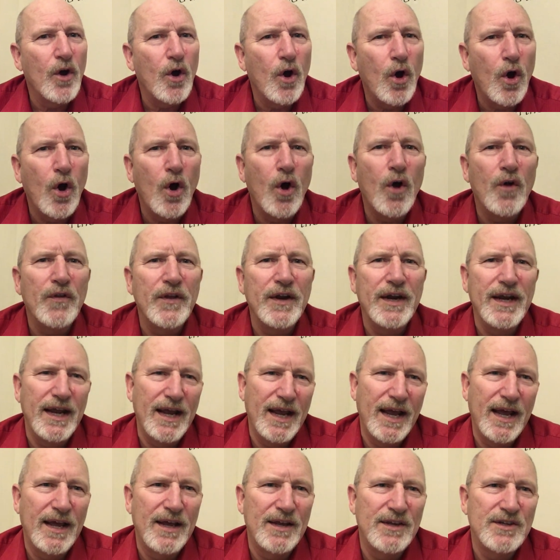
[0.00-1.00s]
all that he
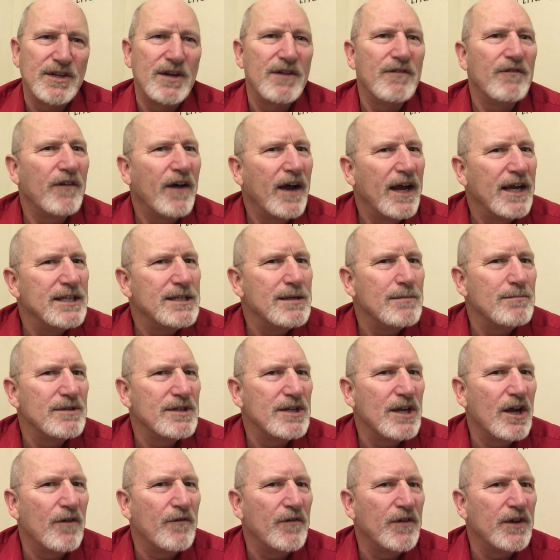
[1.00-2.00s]
has and finds
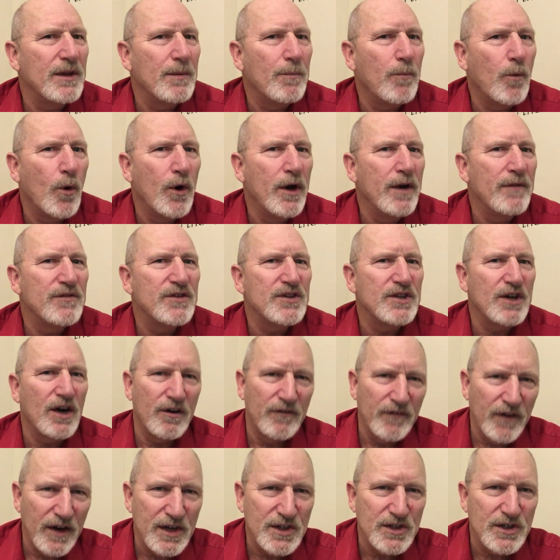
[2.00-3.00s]
himself at the point of
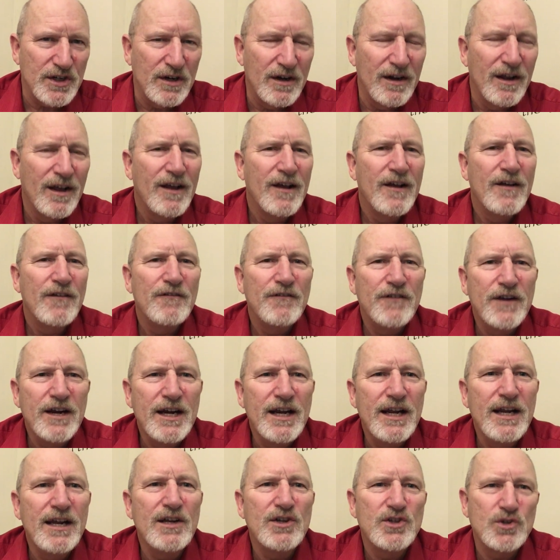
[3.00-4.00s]
starvation,
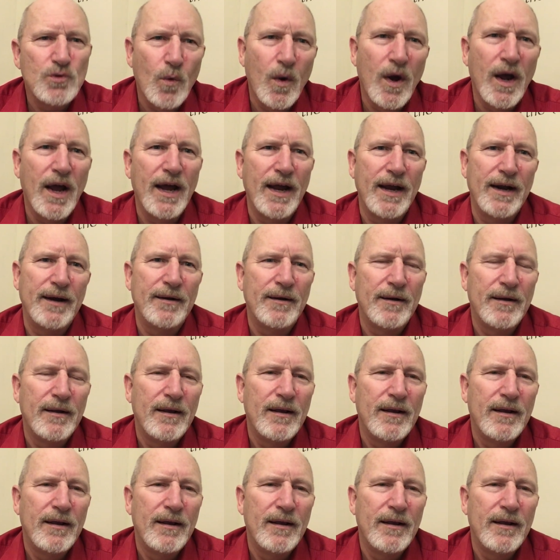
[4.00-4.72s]
feeding swine.